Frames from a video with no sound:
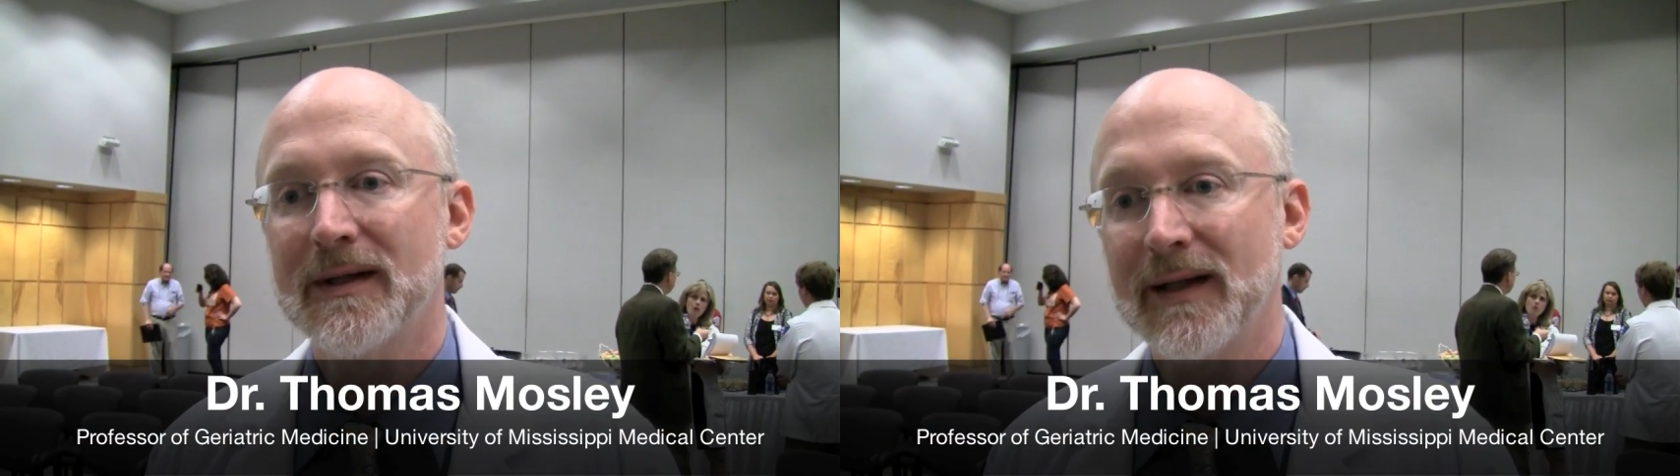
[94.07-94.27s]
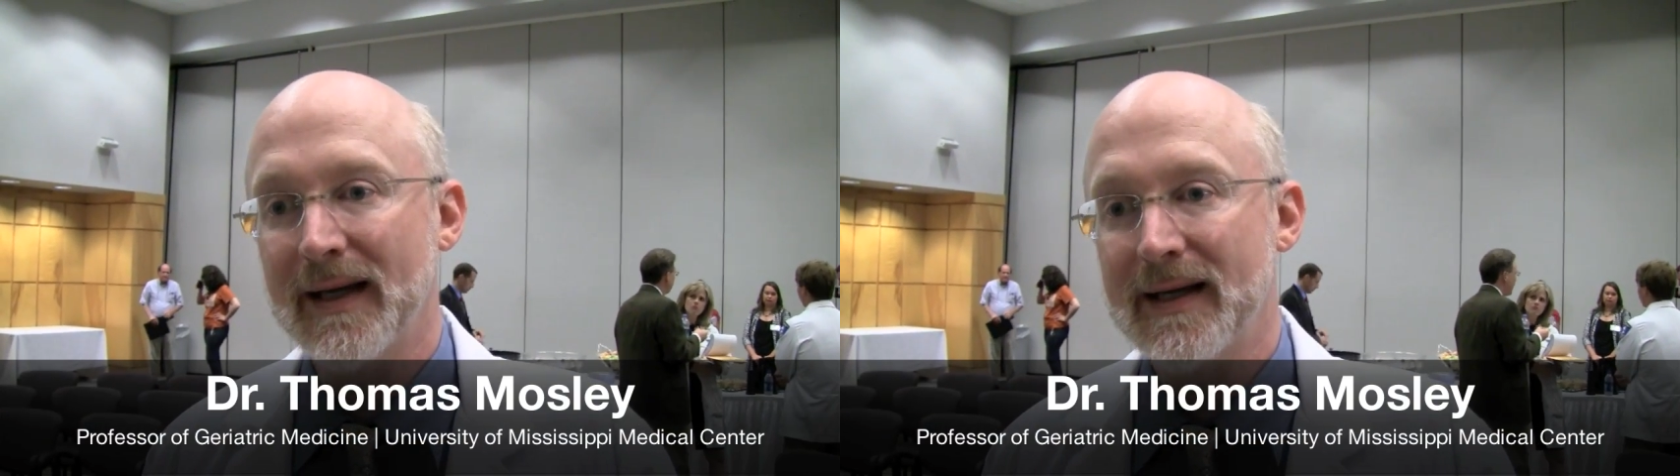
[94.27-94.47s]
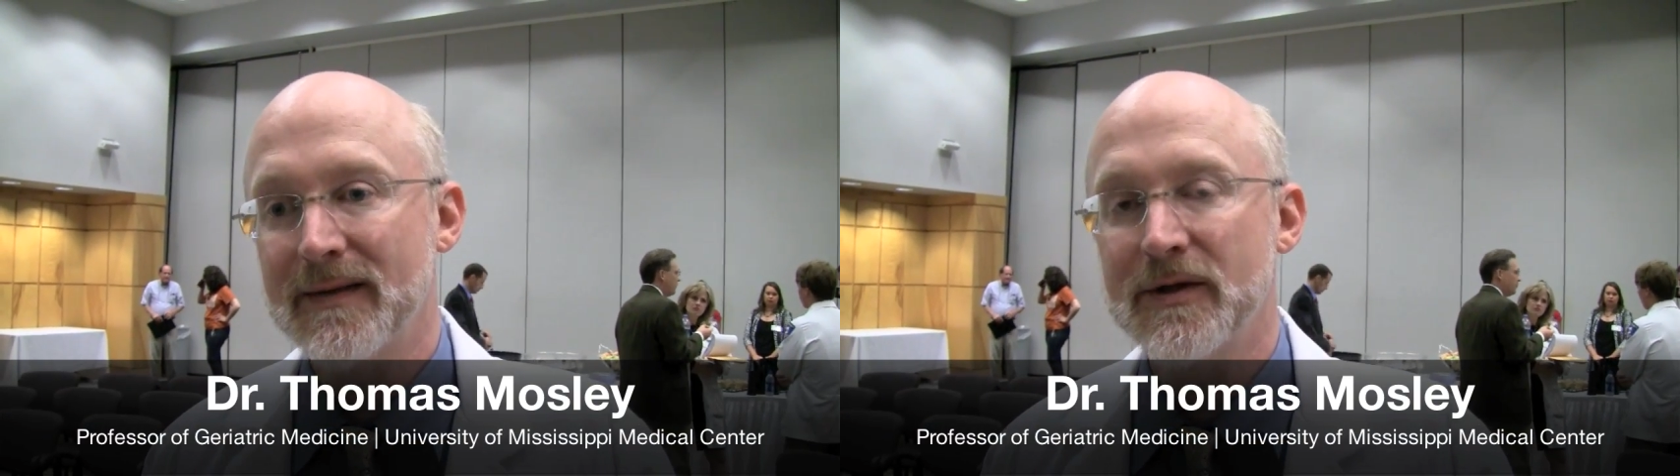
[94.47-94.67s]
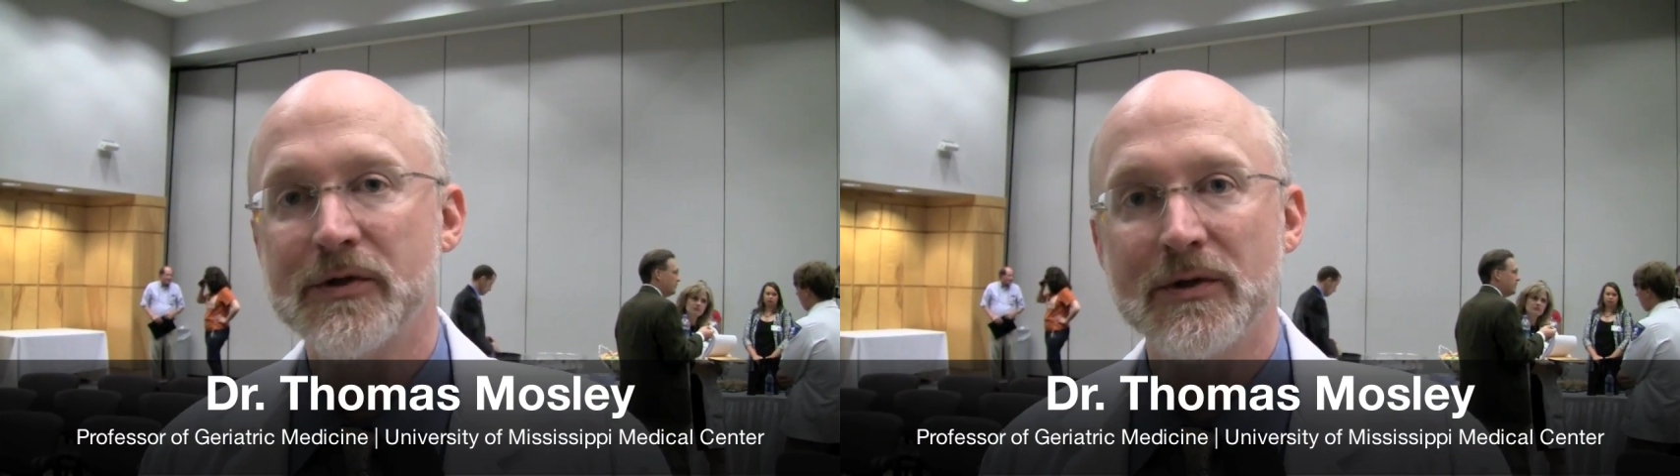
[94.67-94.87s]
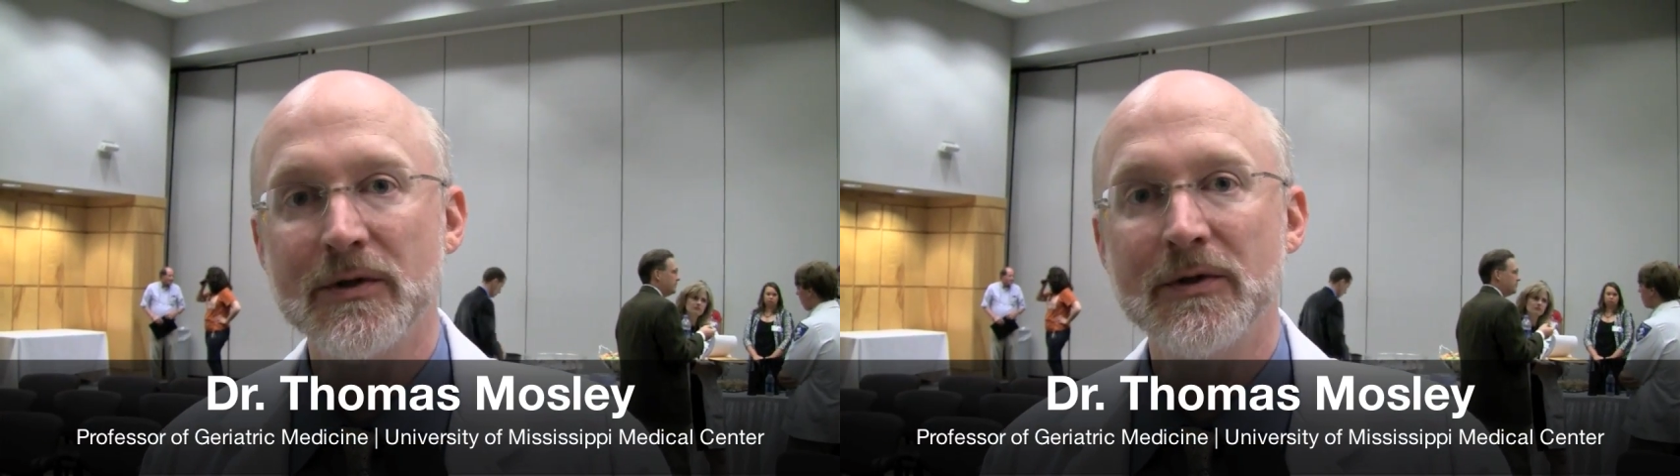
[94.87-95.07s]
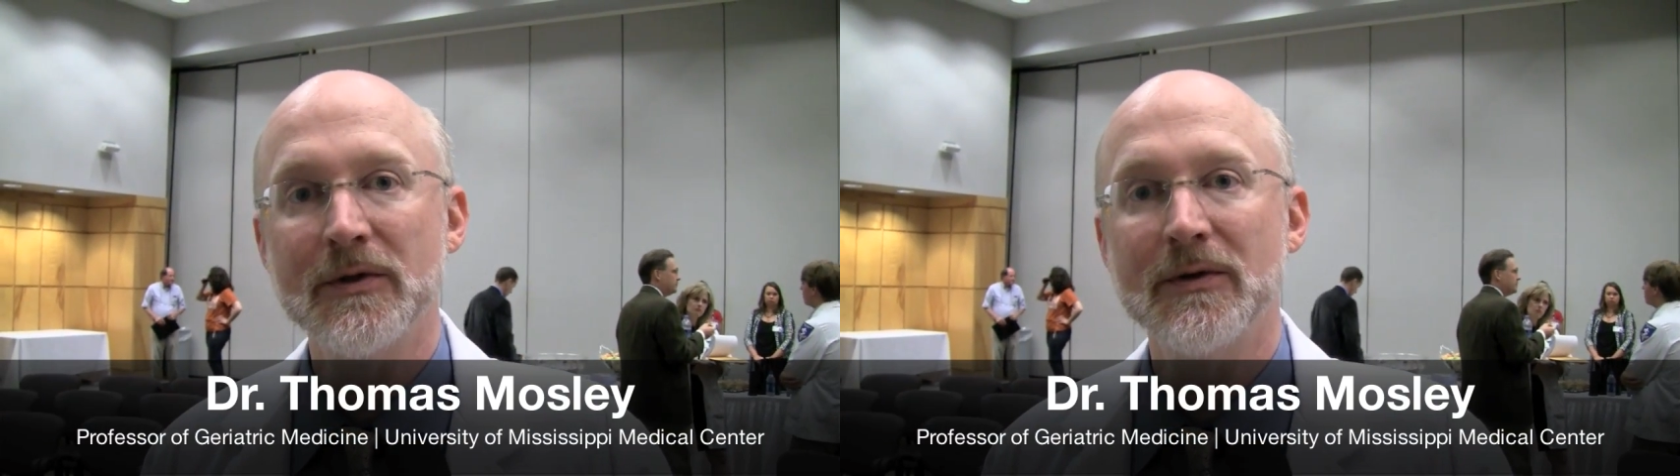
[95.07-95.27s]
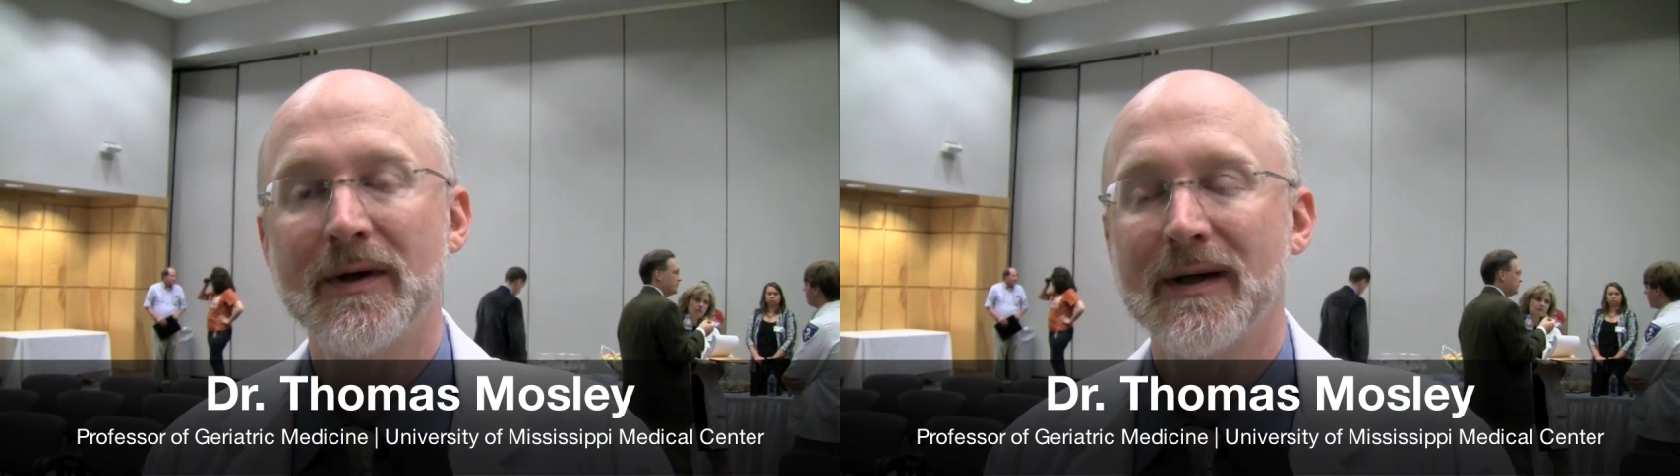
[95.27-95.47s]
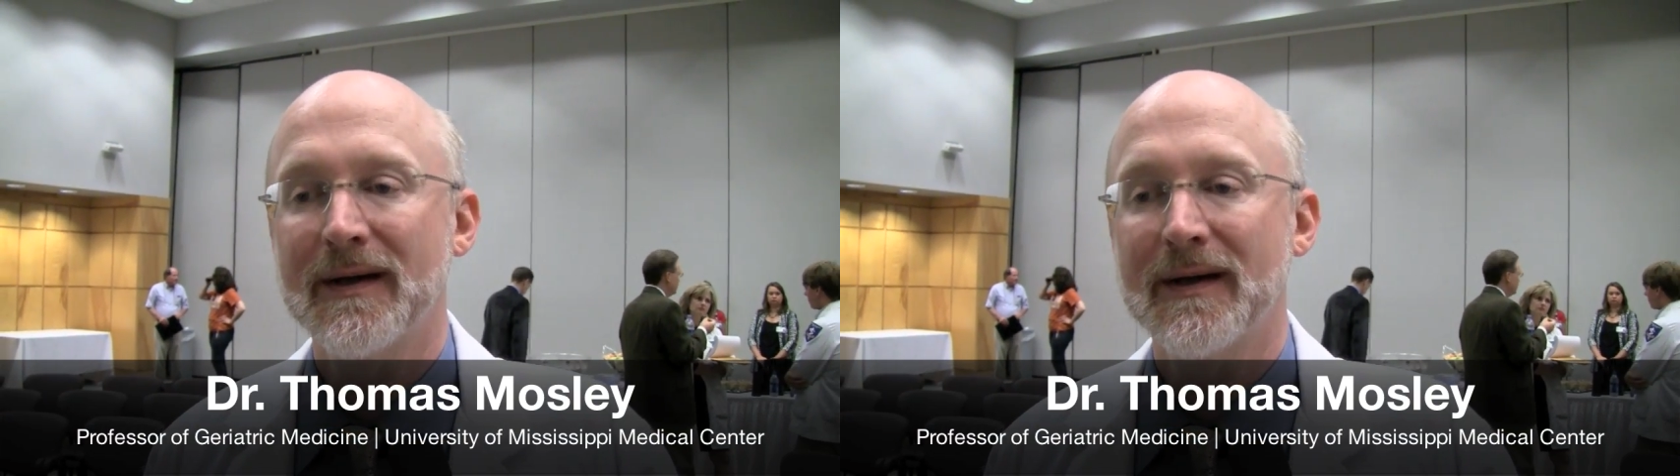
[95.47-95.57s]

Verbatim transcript: land this new